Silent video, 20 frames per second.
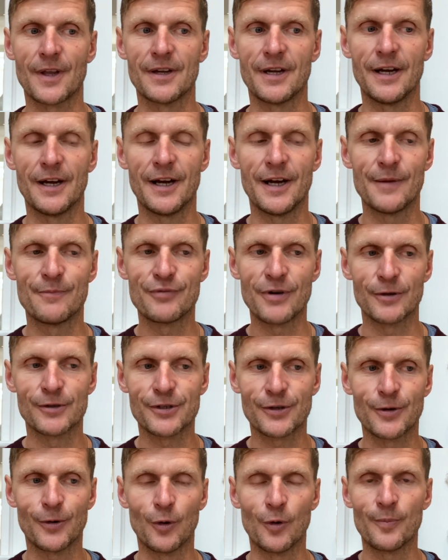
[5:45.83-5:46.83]

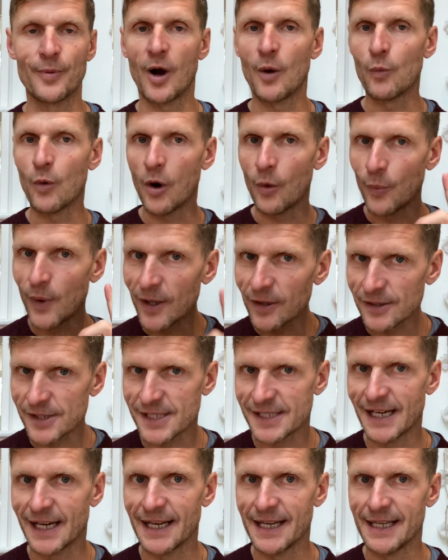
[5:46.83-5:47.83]
protocol. But what I will
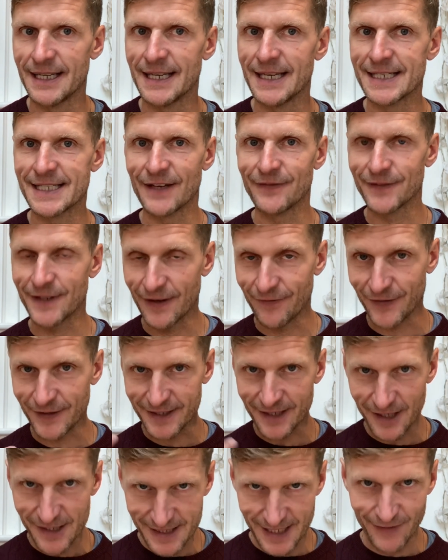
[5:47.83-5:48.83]
say is that if it
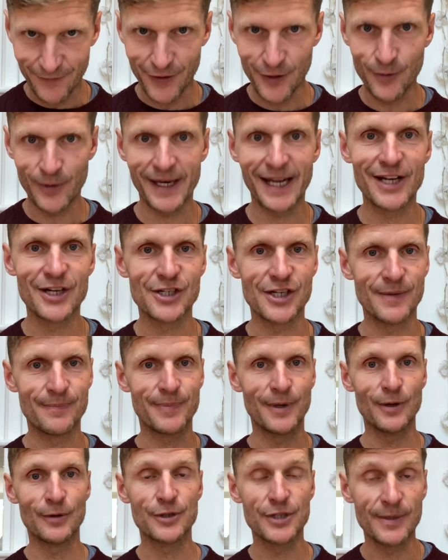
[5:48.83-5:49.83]
does give you an energy
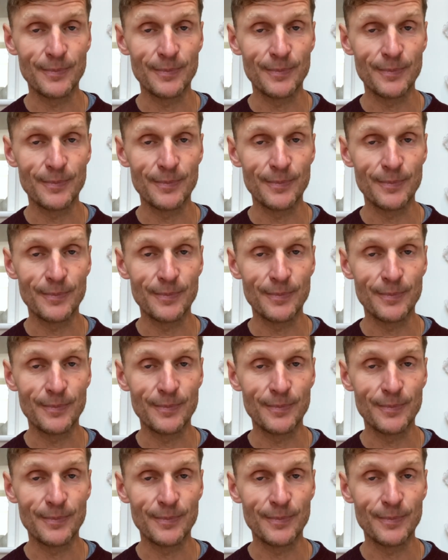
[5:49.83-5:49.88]
boost,